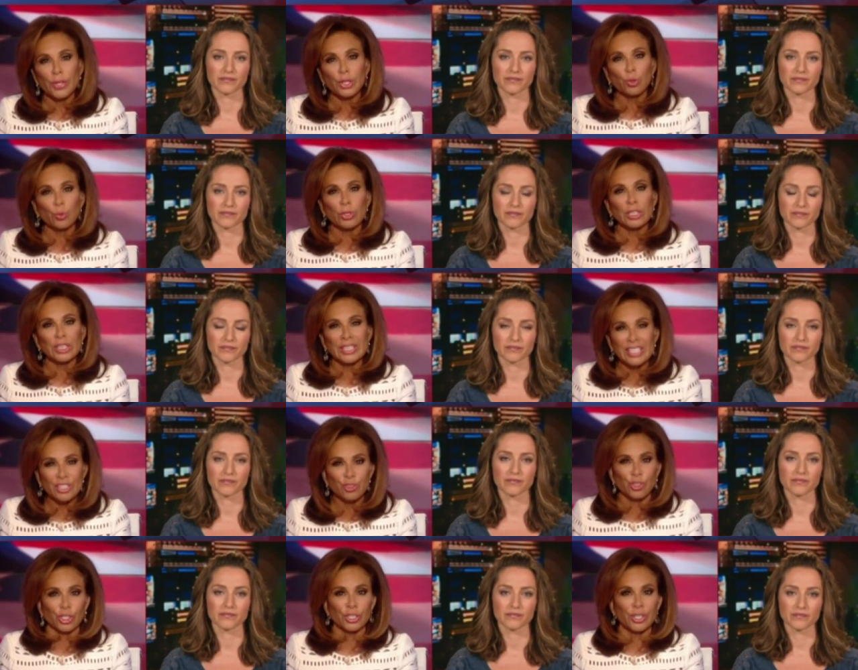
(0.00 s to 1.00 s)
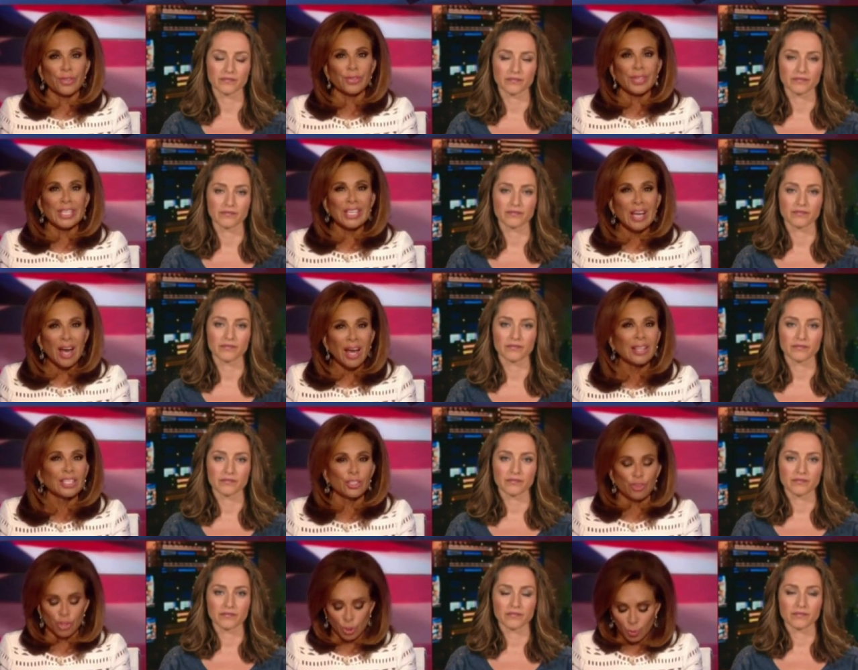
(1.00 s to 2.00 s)
Speaker 1: that a religion, a
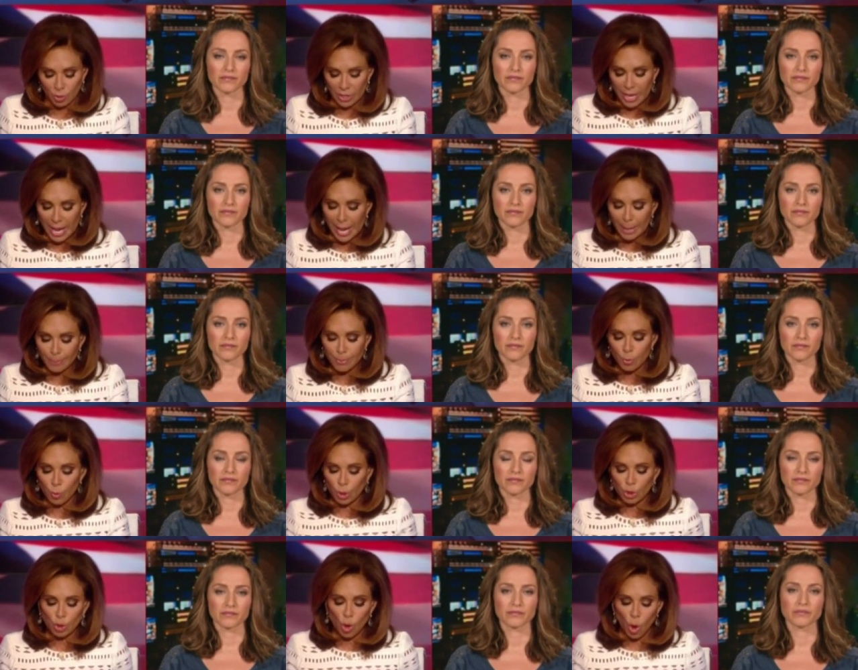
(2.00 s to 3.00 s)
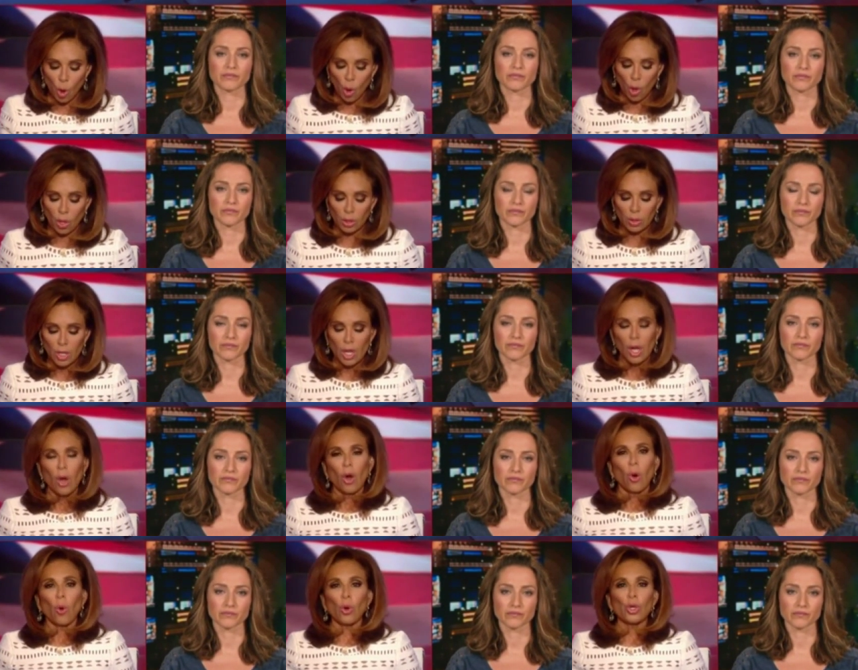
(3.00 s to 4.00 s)
theology, would call
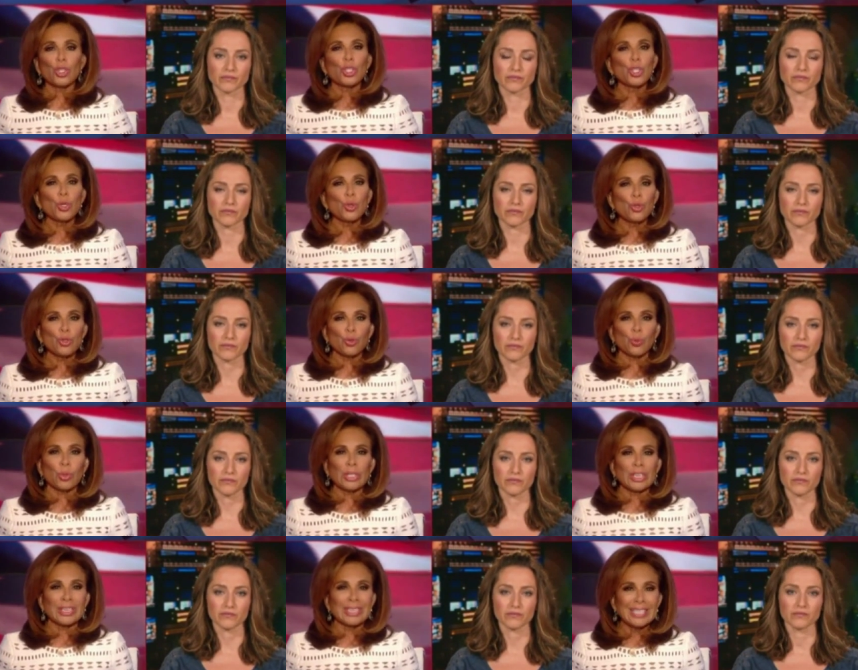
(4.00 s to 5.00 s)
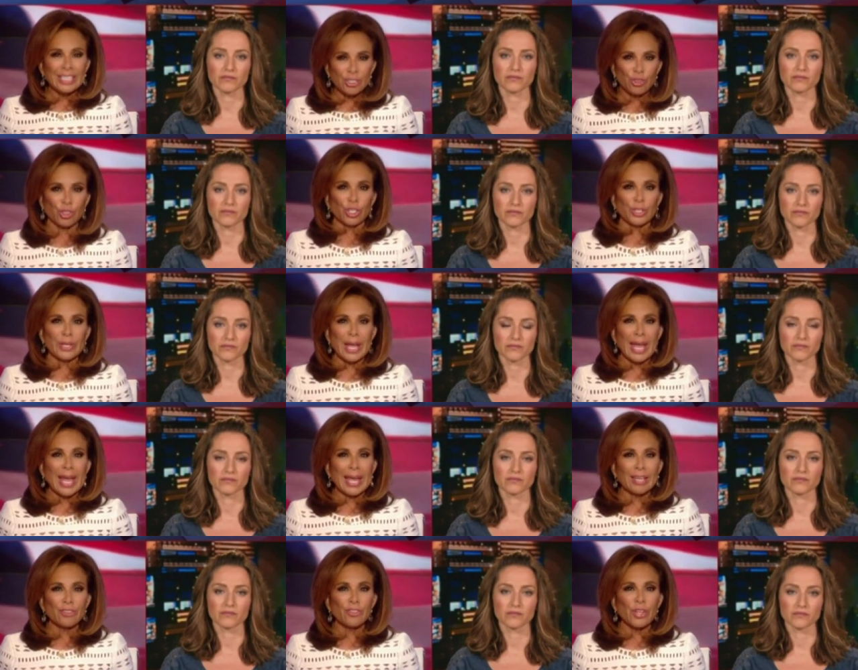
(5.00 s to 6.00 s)
or use religion
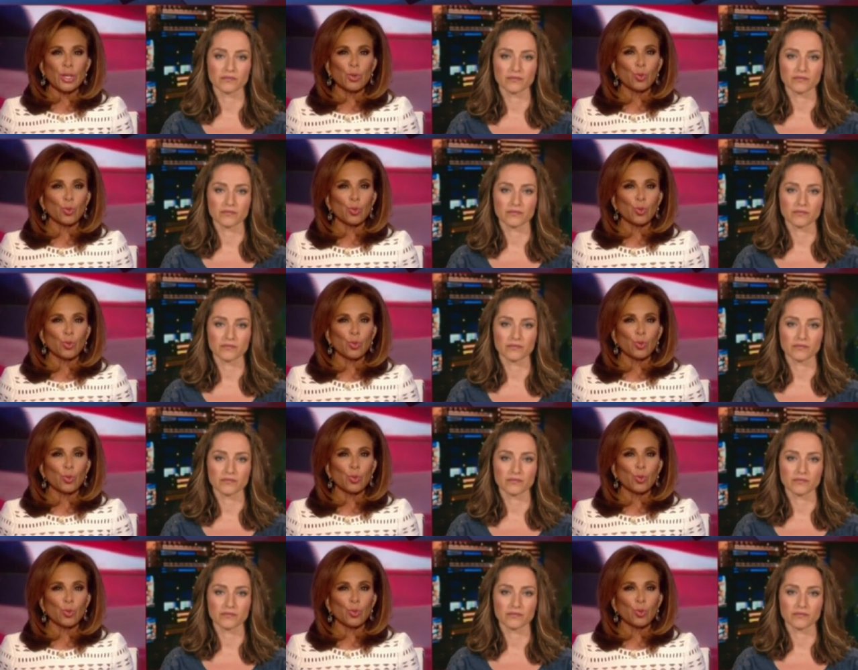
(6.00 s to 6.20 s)
as a